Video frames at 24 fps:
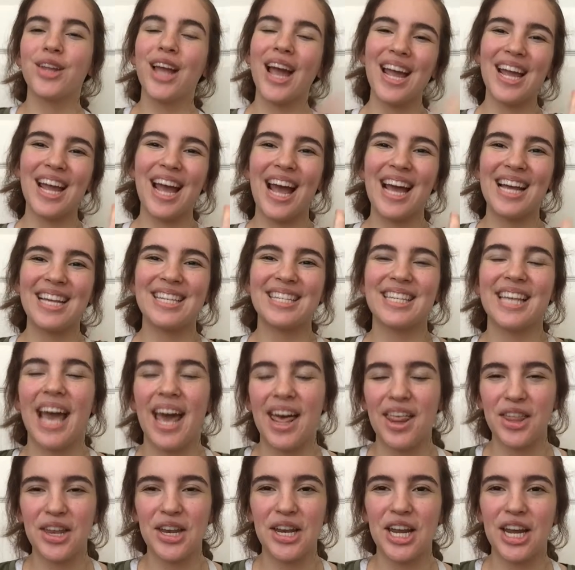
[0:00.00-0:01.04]
Hi guys,
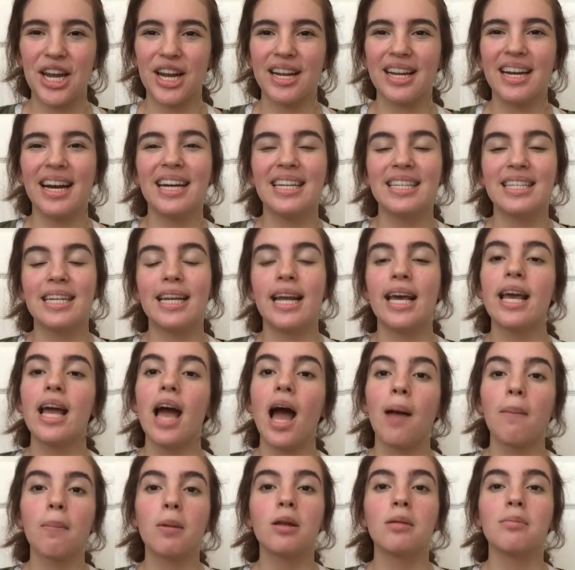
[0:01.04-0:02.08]
Catherine here, and today
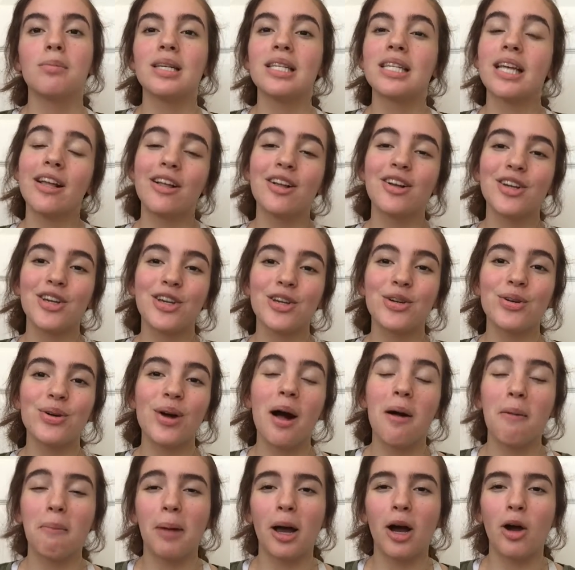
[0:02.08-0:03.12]
I'm going to be telling you
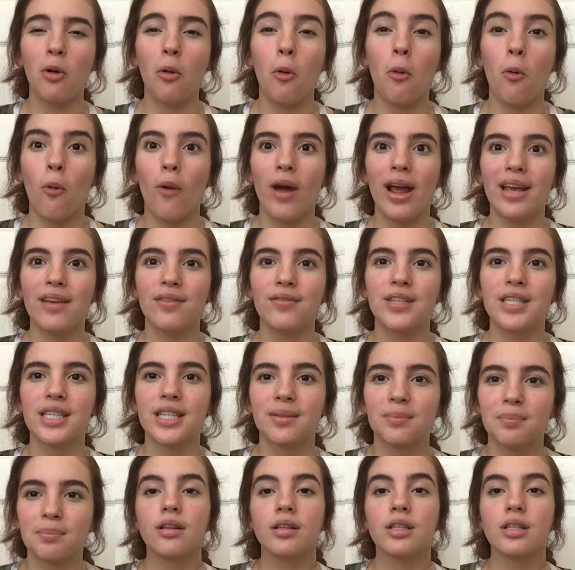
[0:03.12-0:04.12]
about waves.